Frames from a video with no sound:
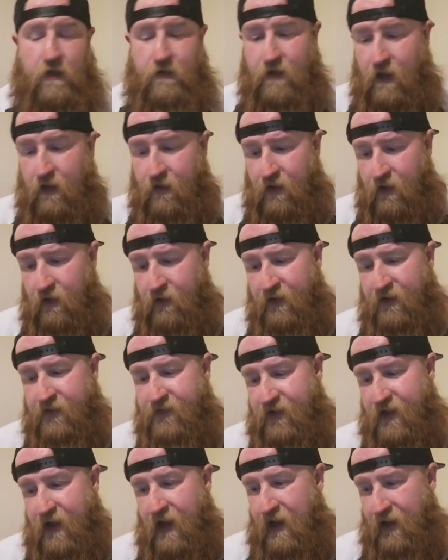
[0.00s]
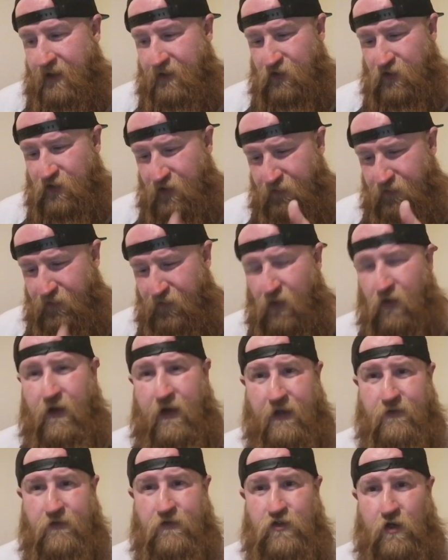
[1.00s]
this guy is just a
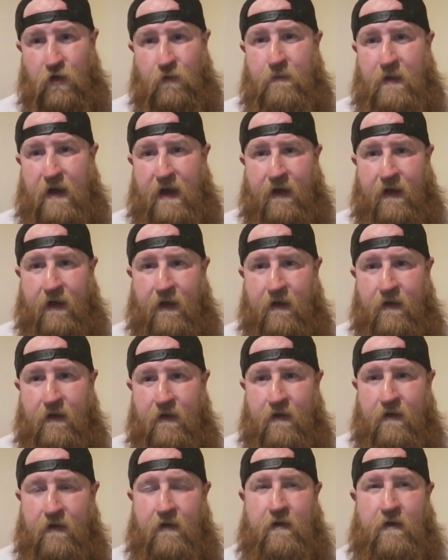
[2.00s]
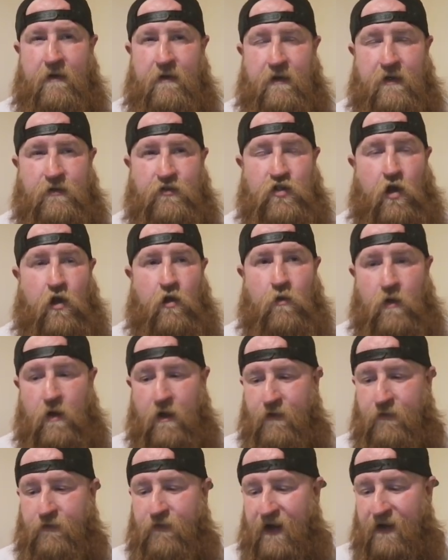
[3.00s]
fucking scumbag. So,
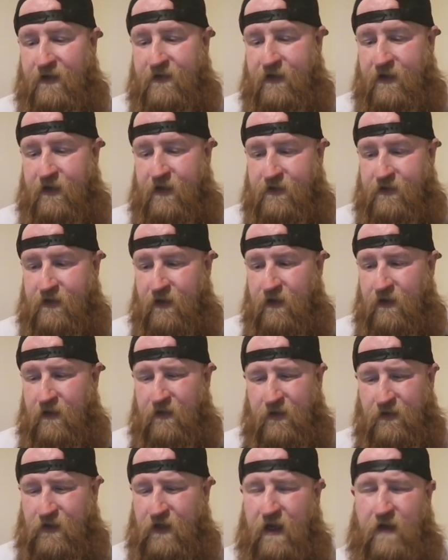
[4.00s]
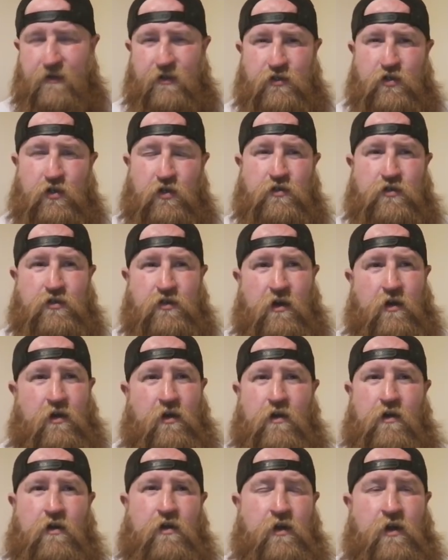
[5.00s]
and the fact is, did you hear the judge?
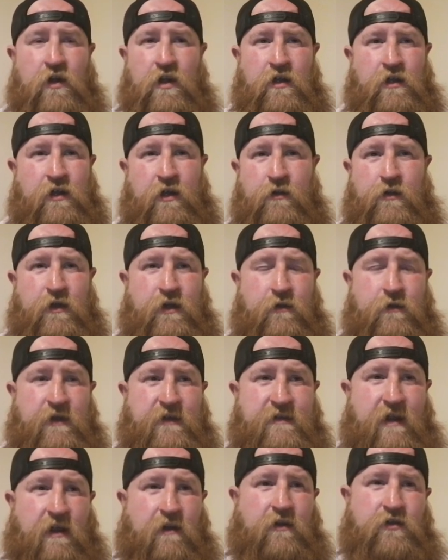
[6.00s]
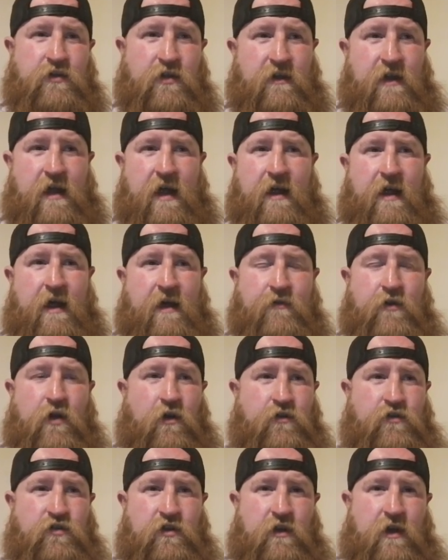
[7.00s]
Oh, you're intelligent. I've
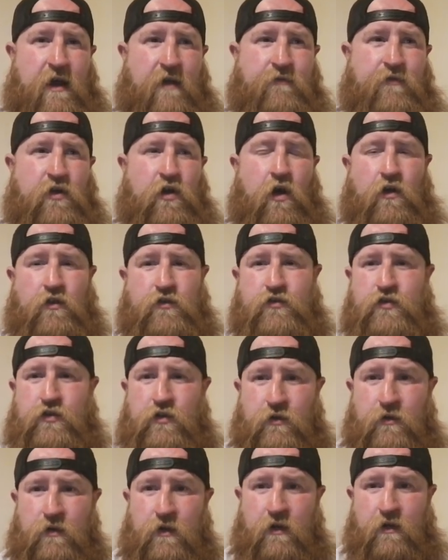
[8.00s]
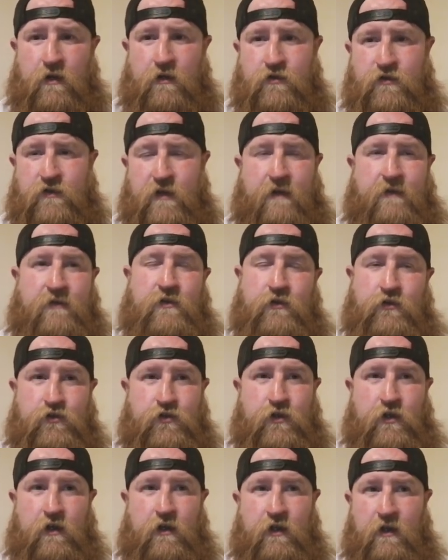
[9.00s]
got to
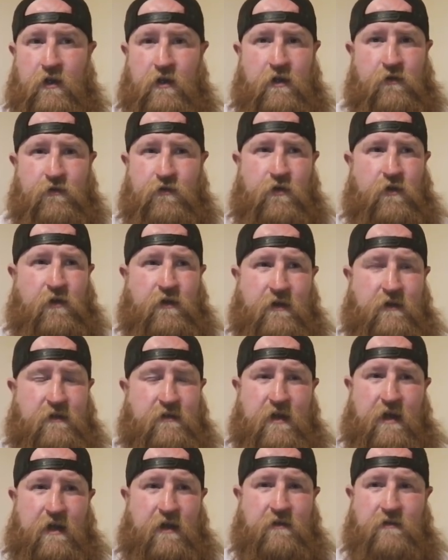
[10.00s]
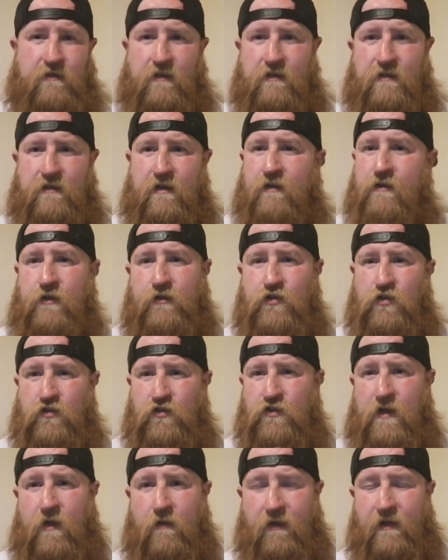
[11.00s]
sentence you for these things. And the
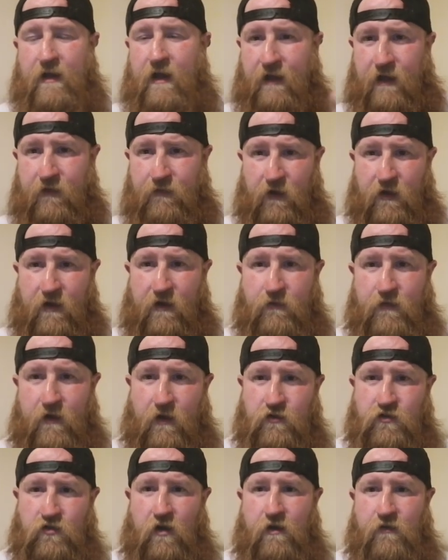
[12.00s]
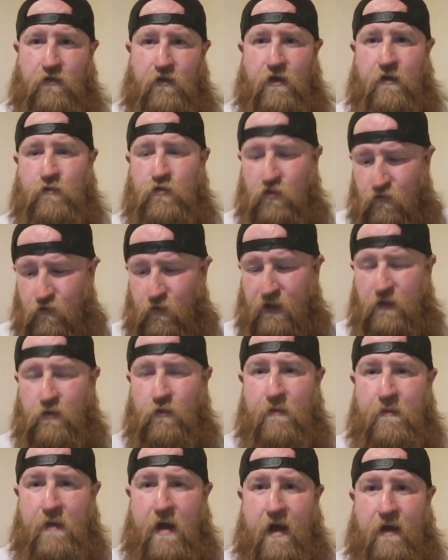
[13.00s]
judge sounded like he fucking felt sorry for him. Just read
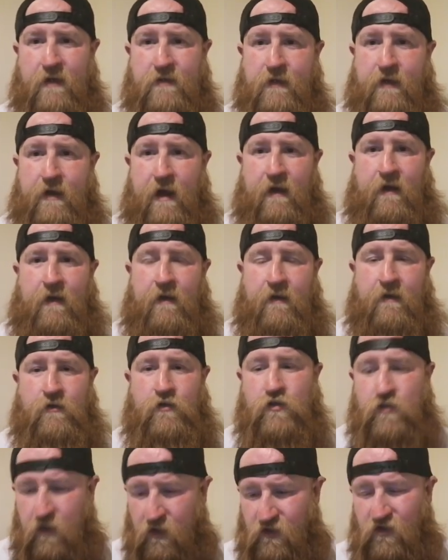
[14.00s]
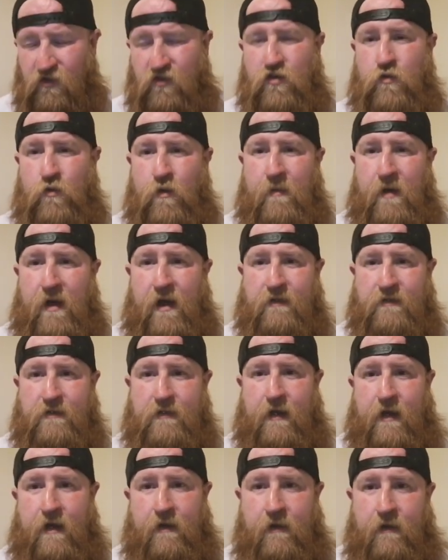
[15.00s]
the remarks again. Just listen to the remarks
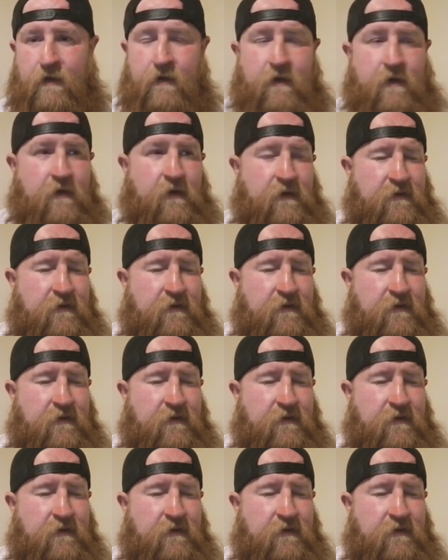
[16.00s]
again.